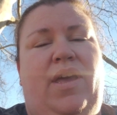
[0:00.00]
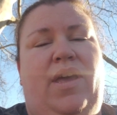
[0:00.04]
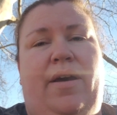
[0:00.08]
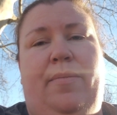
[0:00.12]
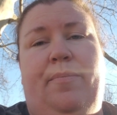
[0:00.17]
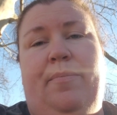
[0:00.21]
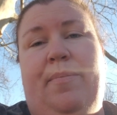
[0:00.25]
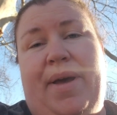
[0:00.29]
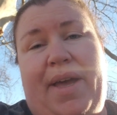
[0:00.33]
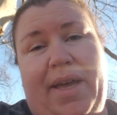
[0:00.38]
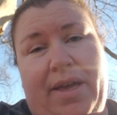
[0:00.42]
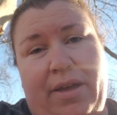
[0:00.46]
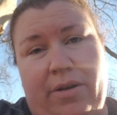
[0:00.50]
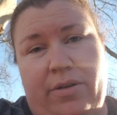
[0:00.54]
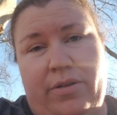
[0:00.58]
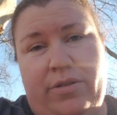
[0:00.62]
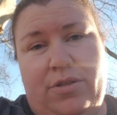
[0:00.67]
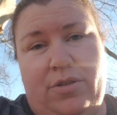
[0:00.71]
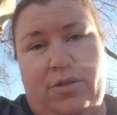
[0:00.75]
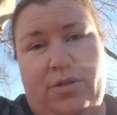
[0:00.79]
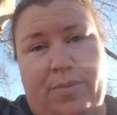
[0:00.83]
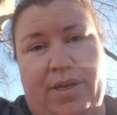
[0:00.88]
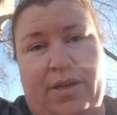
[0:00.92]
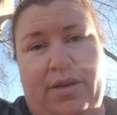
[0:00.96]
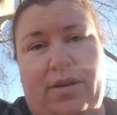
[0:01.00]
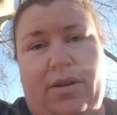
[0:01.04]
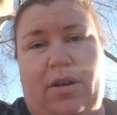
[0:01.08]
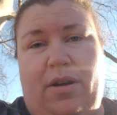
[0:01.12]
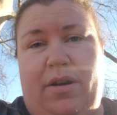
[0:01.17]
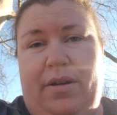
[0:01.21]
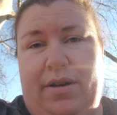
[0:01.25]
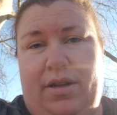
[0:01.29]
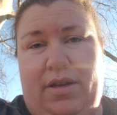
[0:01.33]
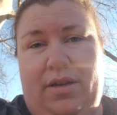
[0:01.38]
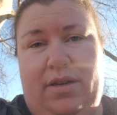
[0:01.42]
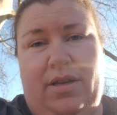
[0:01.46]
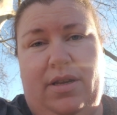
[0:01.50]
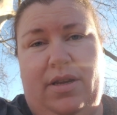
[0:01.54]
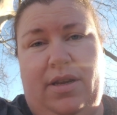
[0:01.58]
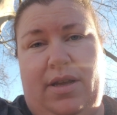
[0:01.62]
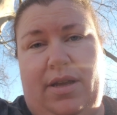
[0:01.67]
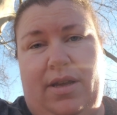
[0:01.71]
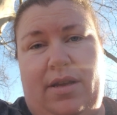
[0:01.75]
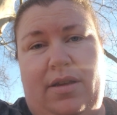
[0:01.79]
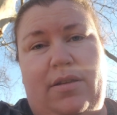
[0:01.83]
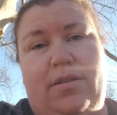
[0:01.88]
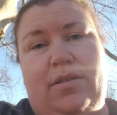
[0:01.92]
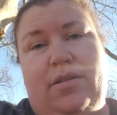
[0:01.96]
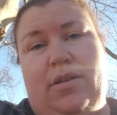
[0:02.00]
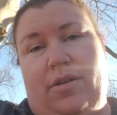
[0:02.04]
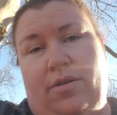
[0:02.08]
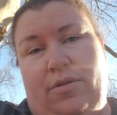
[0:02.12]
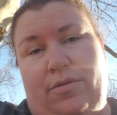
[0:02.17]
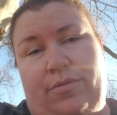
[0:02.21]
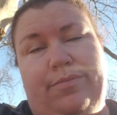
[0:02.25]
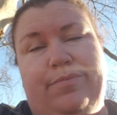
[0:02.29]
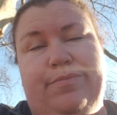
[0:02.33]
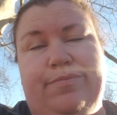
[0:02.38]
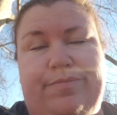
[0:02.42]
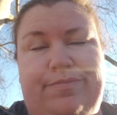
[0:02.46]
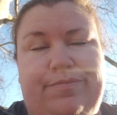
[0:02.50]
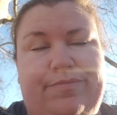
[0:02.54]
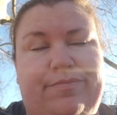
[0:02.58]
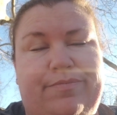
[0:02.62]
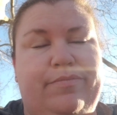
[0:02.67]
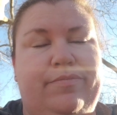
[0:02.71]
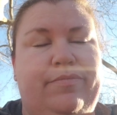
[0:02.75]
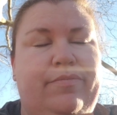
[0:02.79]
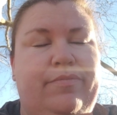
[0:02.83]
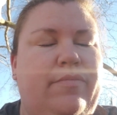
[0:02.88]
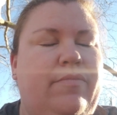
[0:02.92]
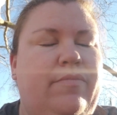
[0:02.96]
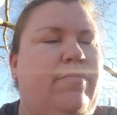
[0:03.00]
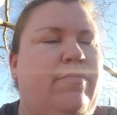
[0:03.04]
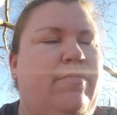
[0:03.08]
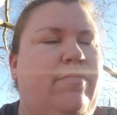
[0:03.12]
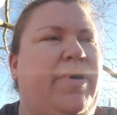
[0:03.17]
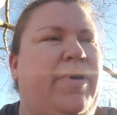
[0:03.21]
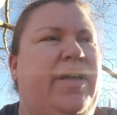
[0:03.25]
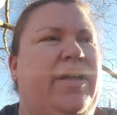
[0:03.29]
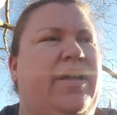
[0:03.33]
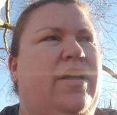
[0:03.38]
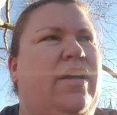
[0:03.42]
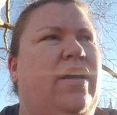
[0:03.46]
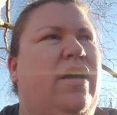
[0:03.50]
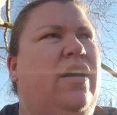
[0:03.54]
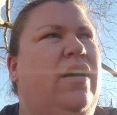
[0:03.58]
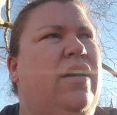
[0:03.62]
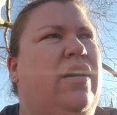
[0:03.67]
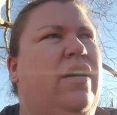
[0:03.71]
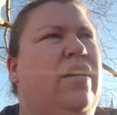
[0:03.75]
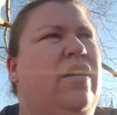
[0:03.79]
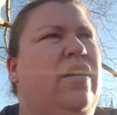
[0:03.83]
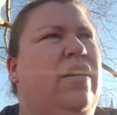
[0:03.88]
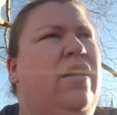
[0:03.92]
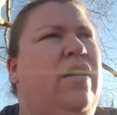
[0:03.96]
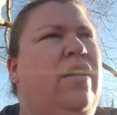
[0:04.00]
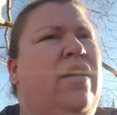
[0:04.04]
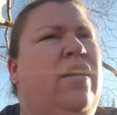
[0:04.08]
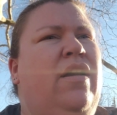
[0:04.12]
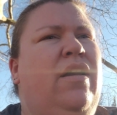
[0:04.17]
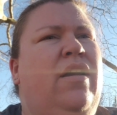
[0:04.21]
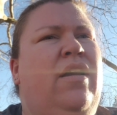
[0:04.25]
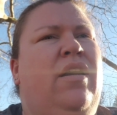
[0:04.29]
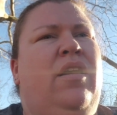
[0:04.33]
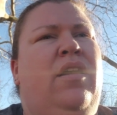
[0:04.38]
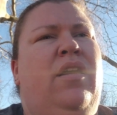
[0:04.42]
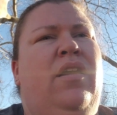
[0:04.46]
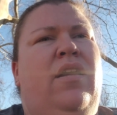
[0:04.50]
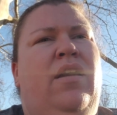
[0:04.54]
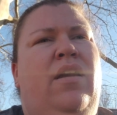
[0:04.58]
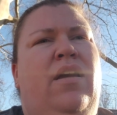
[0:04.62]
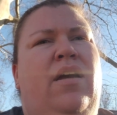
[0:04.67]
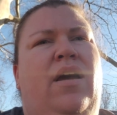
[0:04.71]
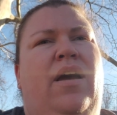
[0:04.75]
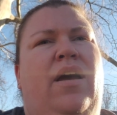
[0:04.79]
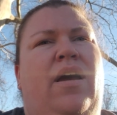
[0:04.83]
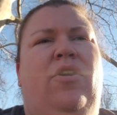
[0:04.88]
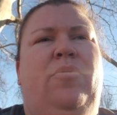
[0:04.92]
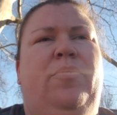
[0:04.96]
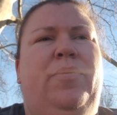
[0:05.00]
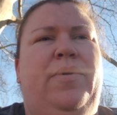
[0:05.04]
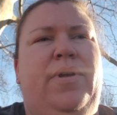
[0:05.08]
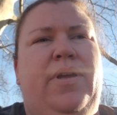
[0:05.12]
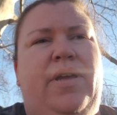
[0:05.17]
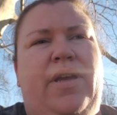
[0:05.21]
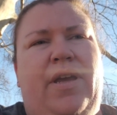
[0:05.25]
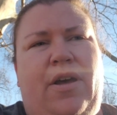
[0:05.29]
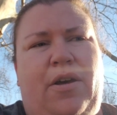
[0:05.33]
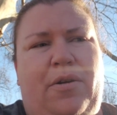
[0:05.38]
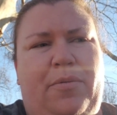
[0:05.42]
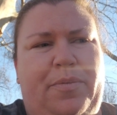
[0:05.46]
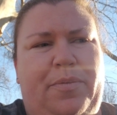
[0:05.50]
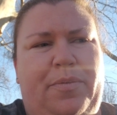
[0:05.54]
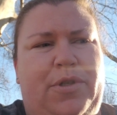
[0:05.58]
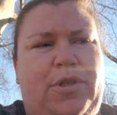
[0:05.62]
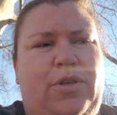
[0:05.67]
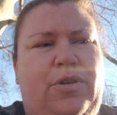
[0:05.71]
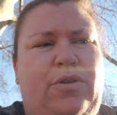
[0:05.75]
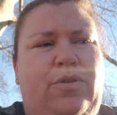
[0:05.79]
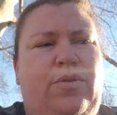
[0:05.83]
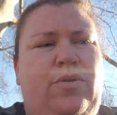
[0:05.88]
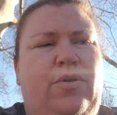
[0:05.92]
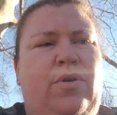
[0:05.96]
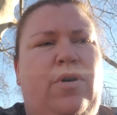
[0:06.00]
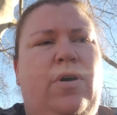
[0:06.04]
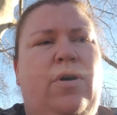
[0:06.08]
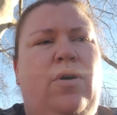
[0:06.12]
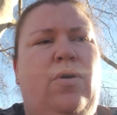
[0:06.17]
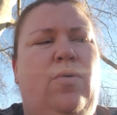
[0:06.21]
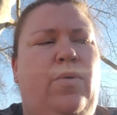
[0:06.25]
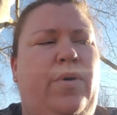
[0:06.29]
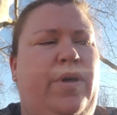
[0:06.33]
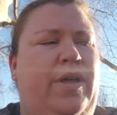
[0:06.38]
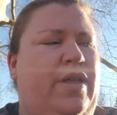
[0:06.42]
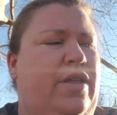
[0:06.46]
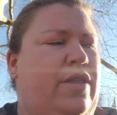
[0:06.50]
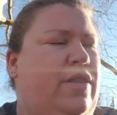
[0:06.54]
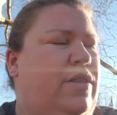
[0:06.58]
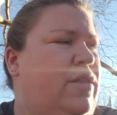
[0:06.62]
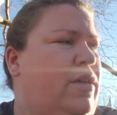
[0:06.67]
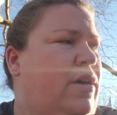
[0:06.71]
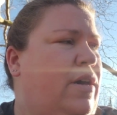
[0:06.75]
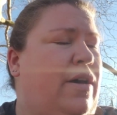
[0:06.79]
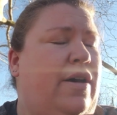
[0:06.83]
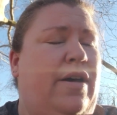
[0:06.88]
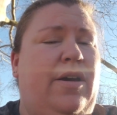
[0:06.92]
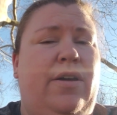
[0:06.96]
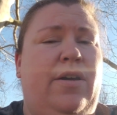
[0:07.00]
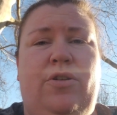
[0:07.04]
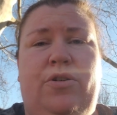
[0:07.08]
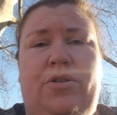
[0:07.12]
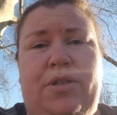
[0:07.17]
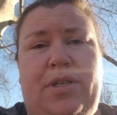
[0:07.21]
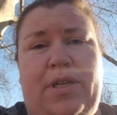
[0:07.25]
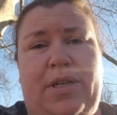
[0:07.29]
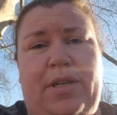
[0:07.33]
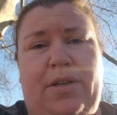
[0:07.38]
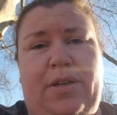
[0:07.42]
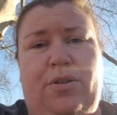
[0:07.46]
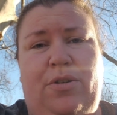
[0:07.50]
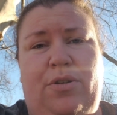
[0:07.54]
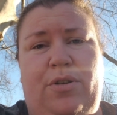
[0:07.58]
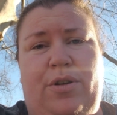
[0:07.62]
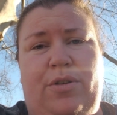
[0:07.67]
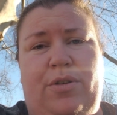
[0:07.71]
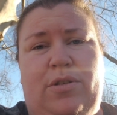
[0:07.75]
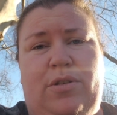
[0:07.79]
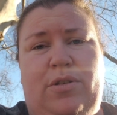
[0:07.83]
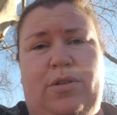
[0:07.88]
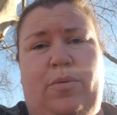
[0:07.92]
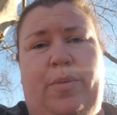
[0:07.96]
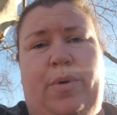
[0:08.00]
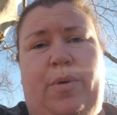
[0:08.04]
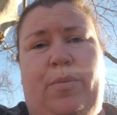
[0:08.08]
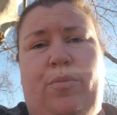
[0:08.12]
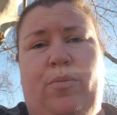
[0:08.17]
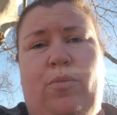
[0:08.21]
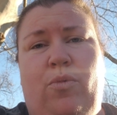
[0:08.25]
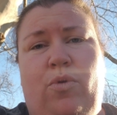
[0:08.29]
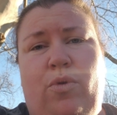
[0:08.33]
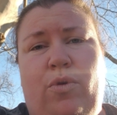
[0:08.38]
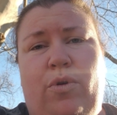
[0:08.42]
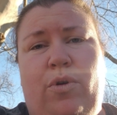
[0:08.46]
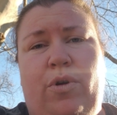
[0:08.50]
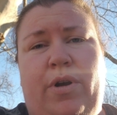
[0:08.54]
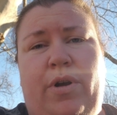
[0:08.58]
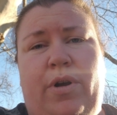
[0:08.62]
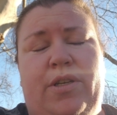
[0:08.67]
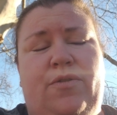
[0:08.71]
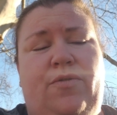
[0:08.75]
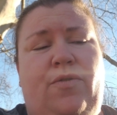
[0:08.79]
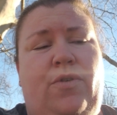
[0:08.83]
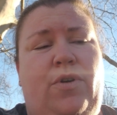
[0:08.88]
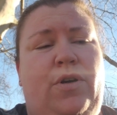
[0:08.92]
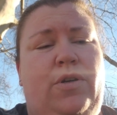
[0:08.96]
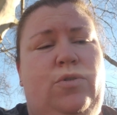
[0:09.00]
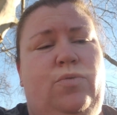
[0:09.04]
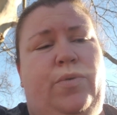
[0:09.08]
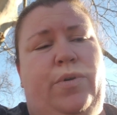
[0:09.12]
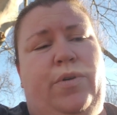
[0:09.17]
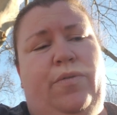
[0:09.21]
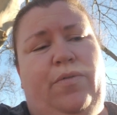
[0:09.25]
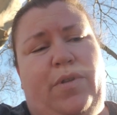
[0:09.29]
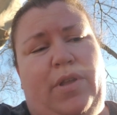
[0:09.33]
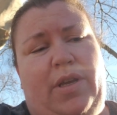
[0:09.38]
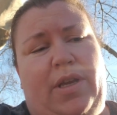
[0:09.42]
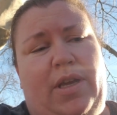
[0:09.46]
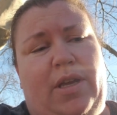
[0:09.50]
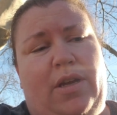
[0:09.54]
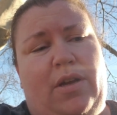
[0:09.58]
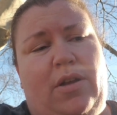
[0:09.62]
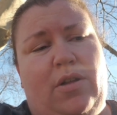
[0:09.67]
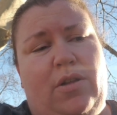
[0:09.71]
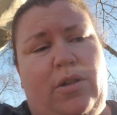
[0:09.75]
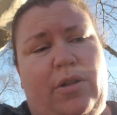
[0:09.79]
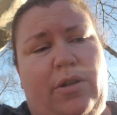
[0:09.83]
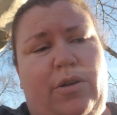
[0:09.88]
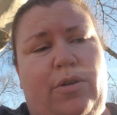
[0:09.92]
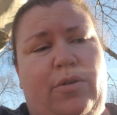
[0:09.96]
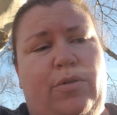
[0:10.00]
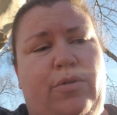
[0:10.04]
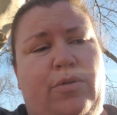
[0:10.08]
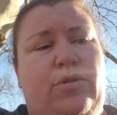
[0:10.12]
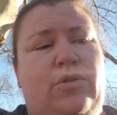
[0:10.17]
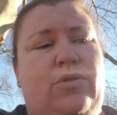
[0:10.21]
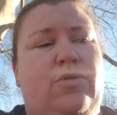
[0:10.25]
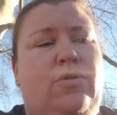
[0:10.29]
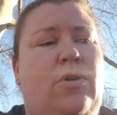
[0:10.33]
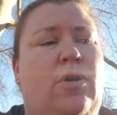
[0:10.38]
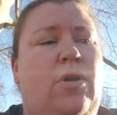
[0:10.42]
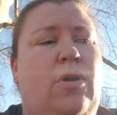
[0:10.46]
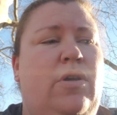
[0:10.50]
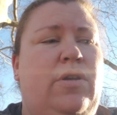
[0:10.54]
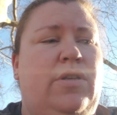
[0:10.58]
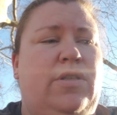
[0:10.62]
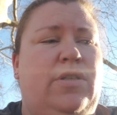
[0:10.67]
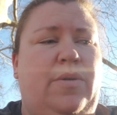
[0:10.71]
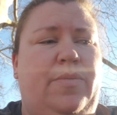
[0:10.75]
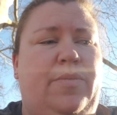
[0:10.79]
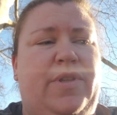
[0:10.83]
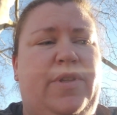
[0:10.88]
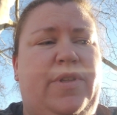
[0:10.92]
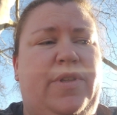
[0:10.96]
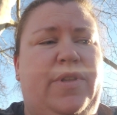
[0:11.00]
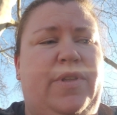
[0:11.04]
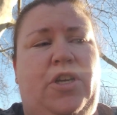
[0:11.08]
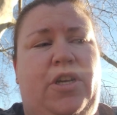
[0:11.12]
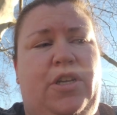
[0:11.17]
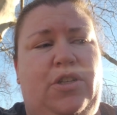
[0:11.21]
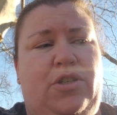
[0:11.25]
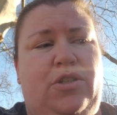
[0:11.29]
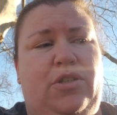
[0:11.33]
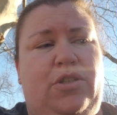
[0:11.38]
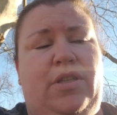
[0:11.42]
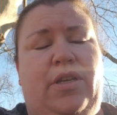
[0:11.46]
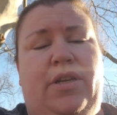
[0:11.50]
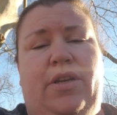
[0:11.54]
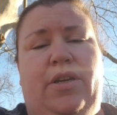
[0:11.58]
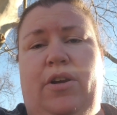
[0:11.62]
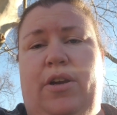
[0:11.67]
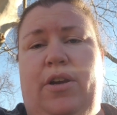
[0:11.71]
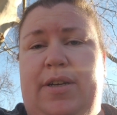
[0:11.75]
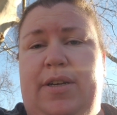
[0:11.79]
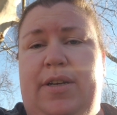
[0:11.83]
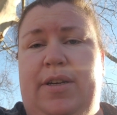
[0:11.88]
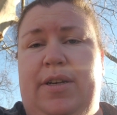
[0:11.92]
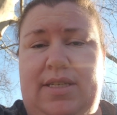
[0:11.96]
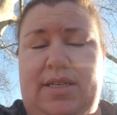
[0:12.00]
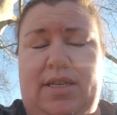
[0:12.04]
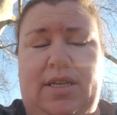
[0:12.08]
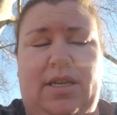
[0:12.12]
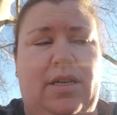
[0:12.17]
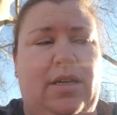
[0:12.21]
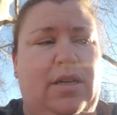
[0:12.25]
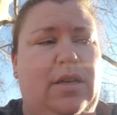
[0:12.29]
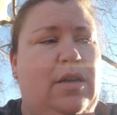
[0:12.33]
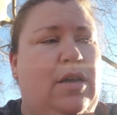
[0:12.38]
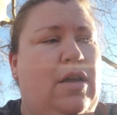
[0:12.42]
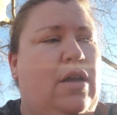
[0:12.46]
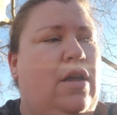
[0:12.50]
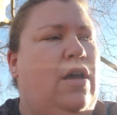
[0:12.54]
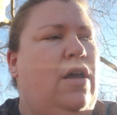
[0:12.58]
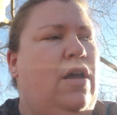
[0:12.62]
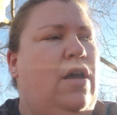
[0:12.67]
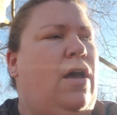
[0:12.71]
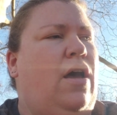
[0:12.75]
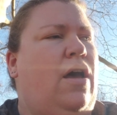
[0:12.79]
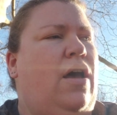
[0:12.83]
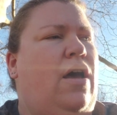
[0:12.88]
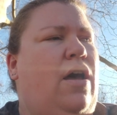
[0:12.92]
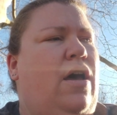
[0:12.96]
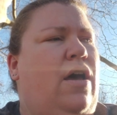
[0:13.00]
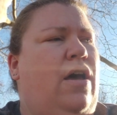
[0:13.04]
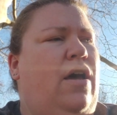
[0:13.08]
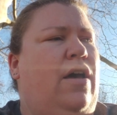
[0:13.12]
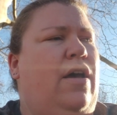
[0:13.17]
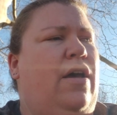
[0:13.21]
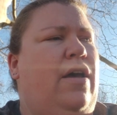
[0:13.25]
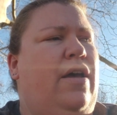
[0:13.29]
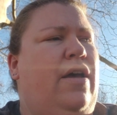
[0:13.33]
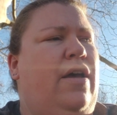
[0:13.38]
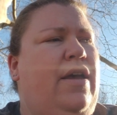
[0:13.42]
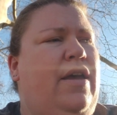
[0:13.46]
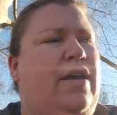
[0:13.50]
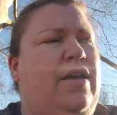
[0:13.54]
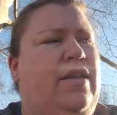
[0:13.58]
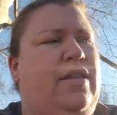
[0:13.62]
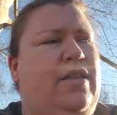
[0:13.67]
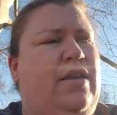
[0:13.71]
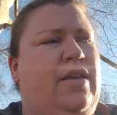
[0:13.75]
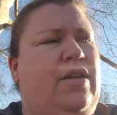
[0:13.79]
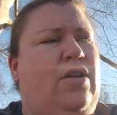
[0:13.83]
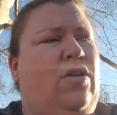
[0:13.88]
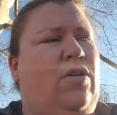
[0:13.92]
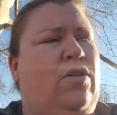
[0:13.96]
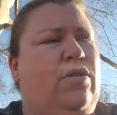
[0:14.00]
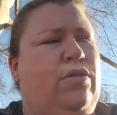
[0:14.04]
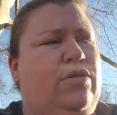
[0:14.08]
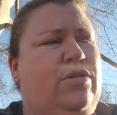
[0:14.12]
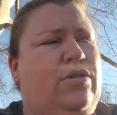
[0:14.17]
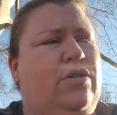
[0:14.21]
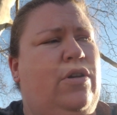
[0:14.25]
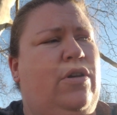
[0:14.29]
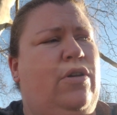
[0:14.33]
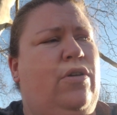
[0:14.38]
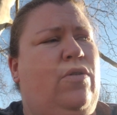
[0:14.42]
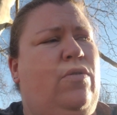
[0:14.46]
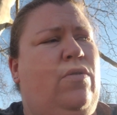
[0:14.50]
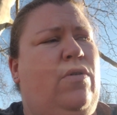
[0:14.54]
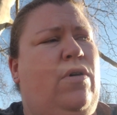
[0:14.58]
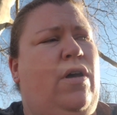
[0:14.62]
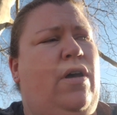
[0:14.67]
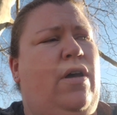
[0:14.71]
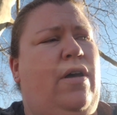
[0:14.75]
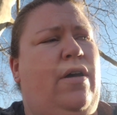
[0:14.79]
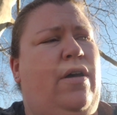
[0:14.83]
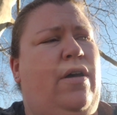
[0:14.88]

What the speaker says: Yeah, my goats are being naughty today, so, but, I hope it helps you with understanding your does a little bit more as far as whenever they get close, some of the changes that you're going to see, and then also